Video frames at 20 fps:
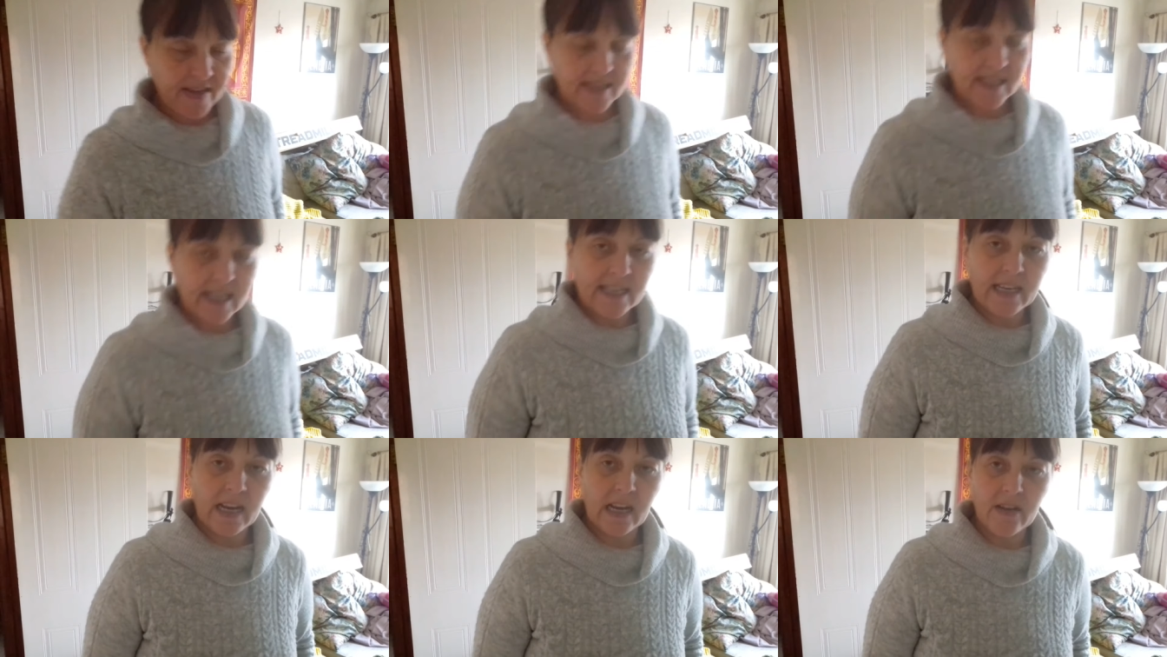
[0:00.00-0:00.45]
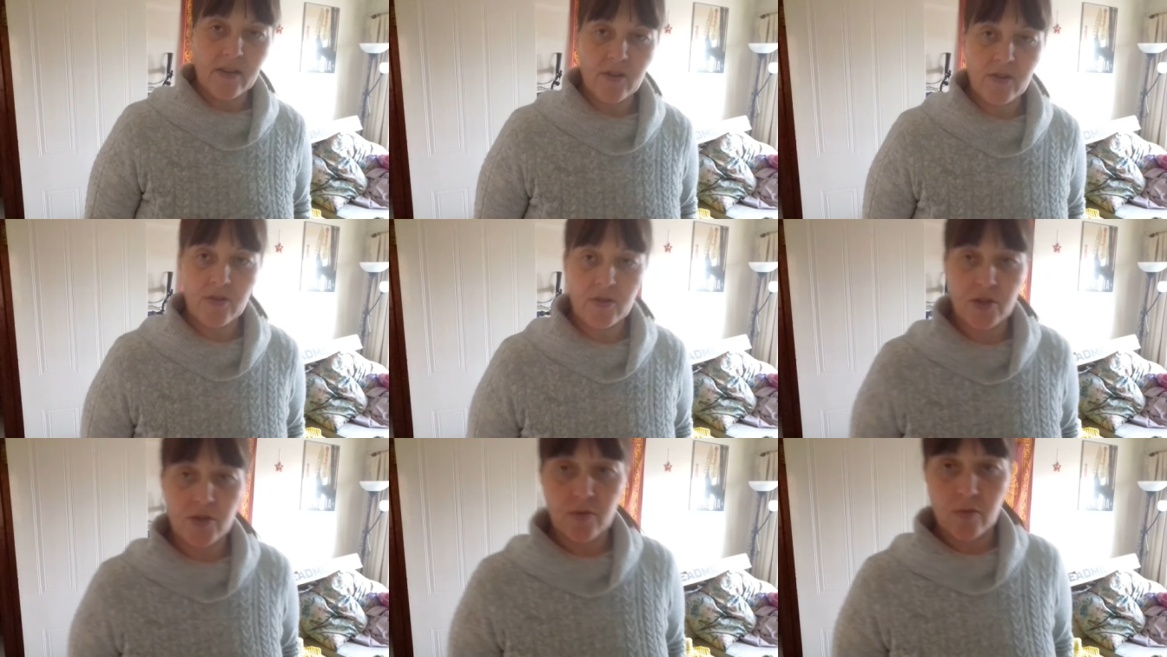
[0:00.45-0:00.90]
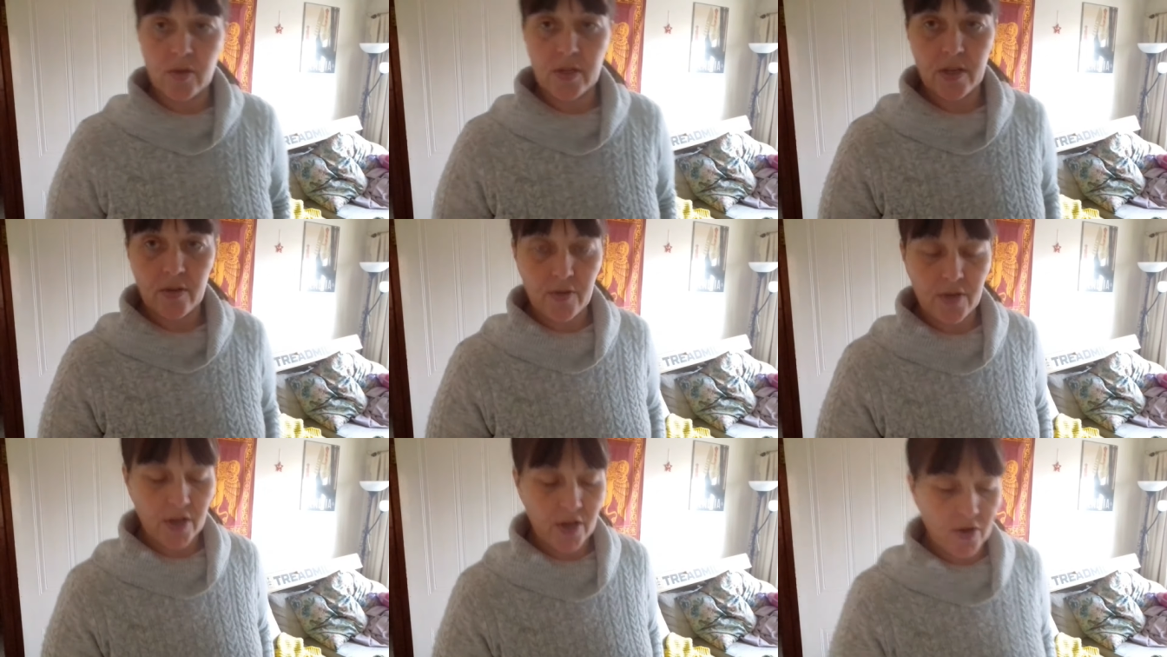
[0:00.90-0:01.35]
things they tell you you should
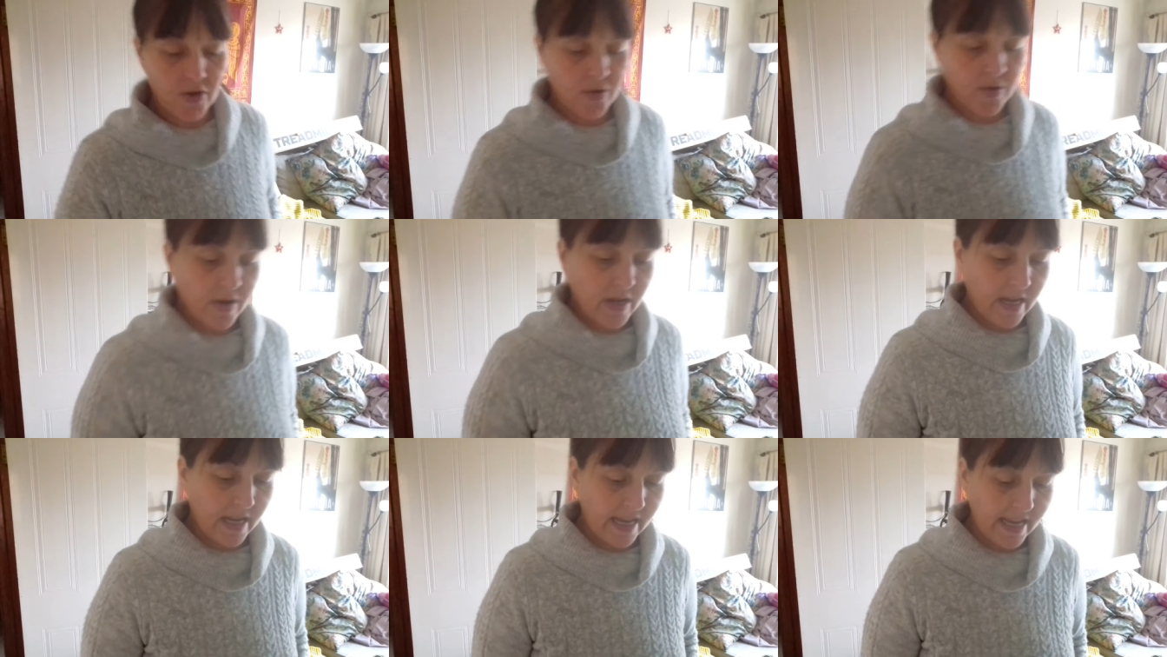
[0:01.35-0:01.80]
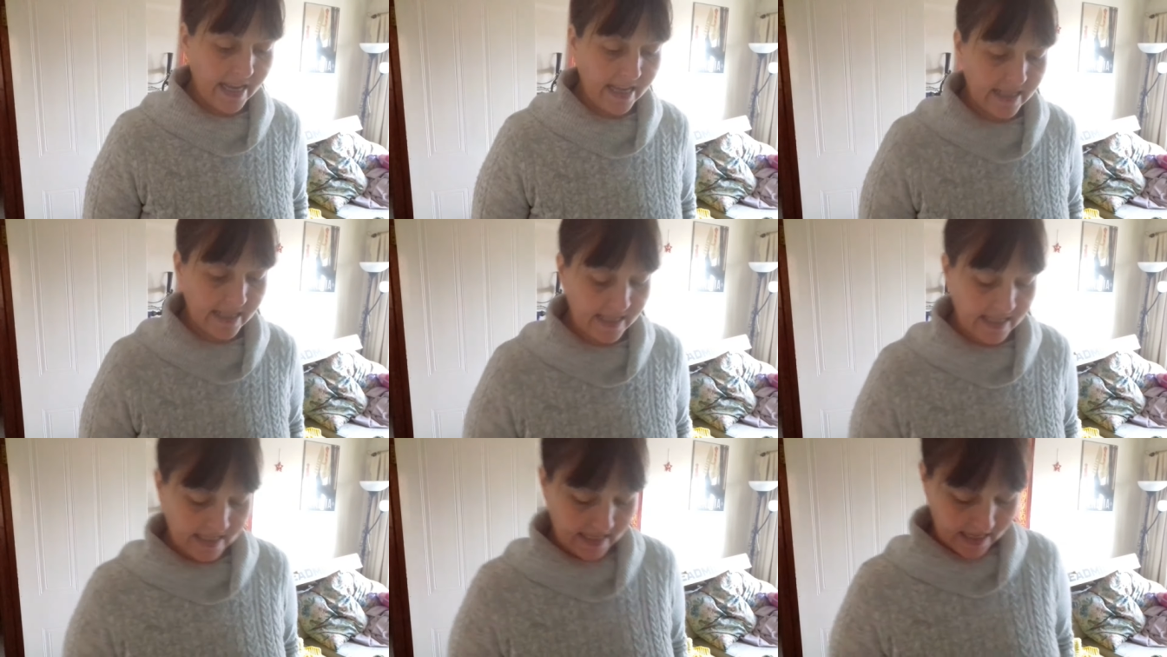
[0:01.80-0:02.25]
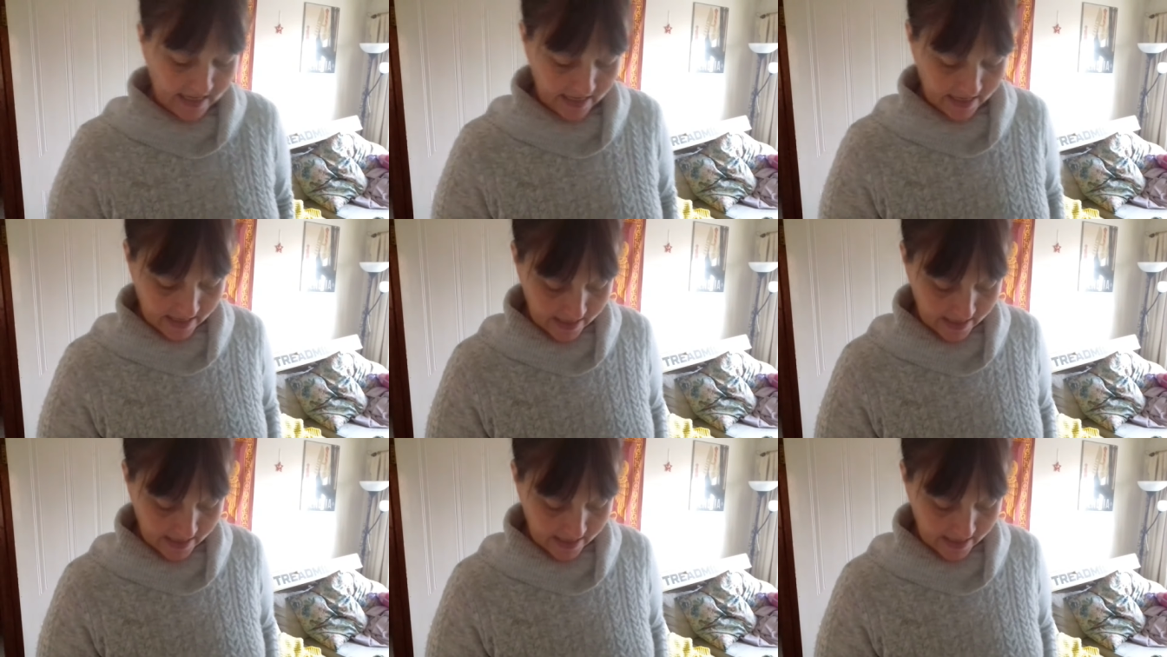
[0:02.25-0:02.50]
also do is